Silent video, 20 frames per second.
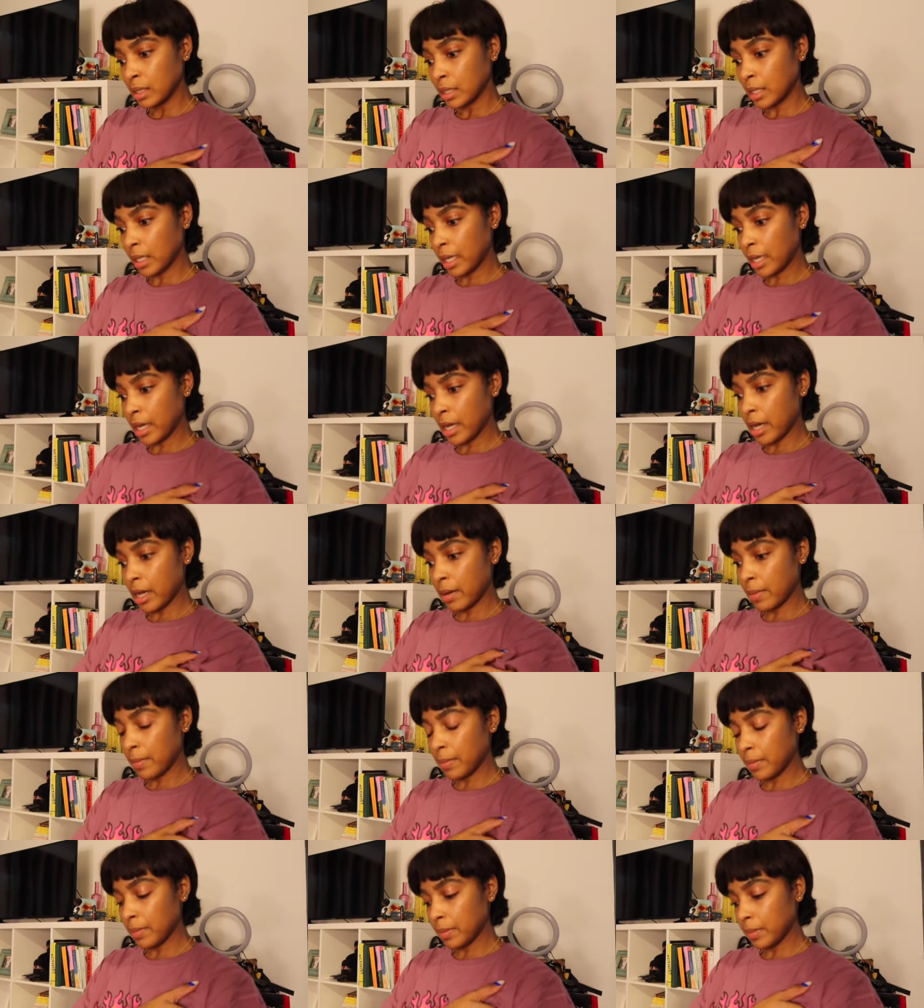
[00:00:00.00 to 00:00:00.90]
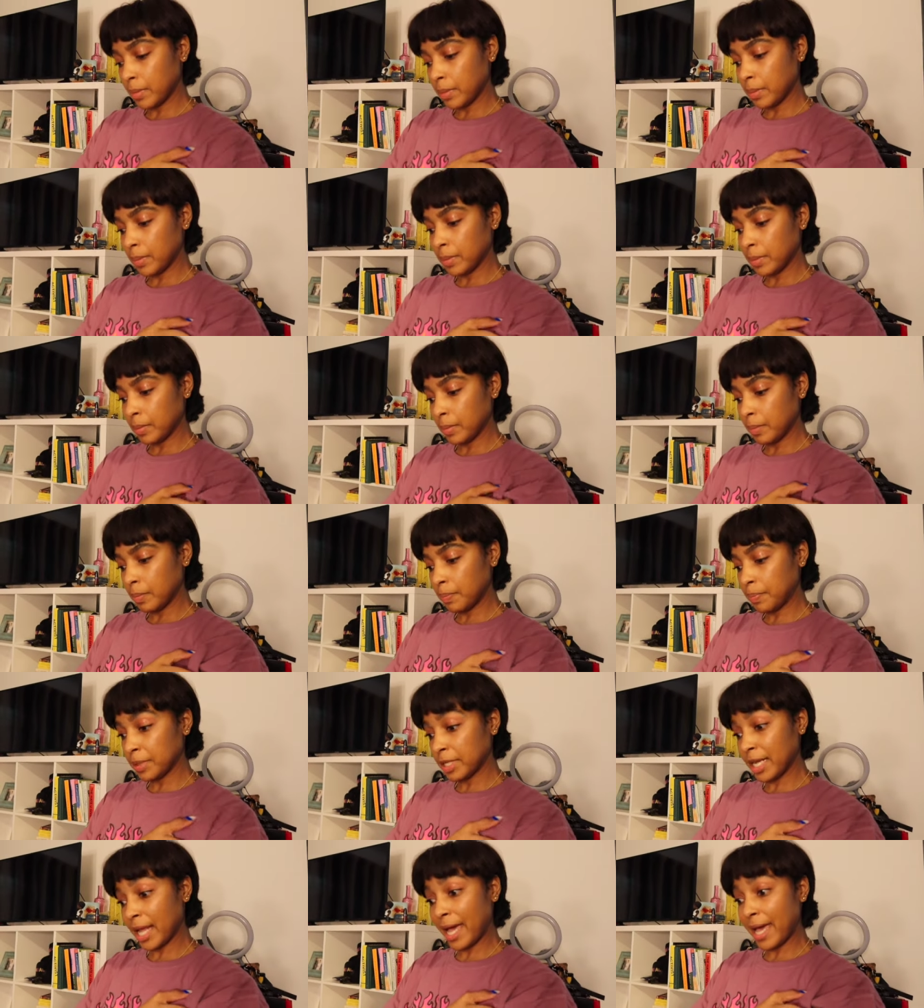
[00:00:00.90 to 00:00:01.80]
Um,
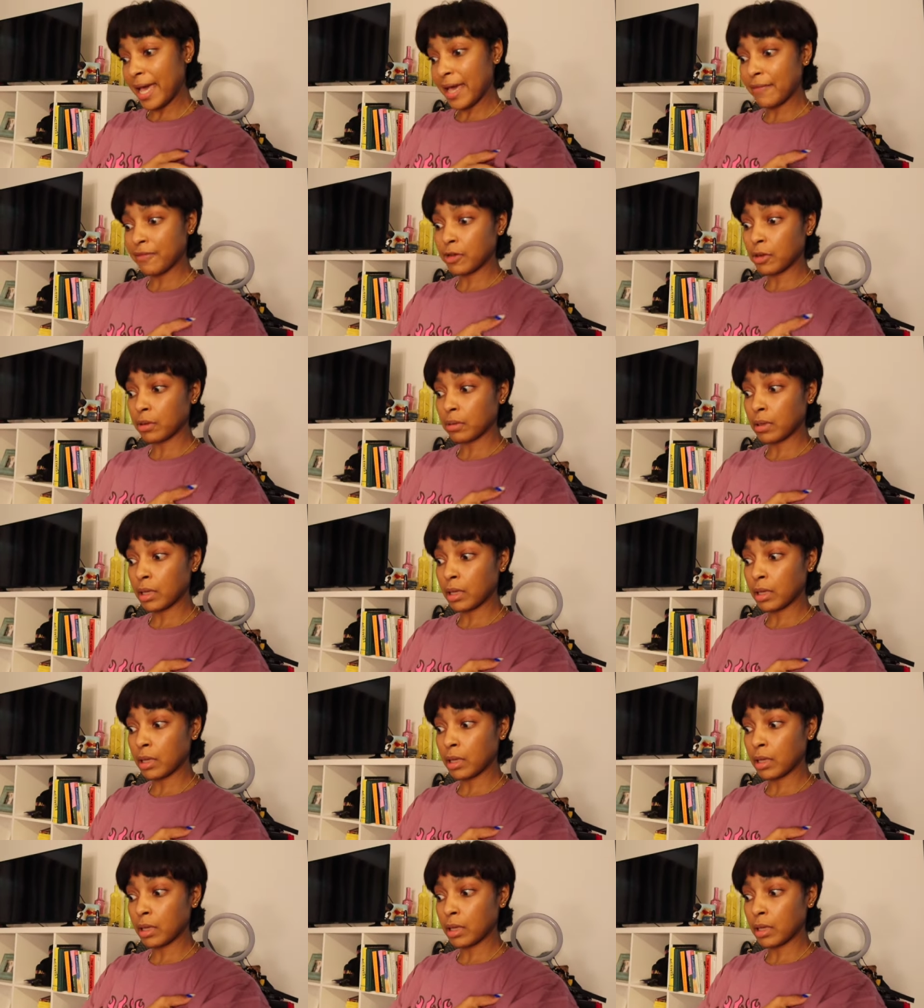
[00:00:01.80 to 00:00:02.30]
but I have a,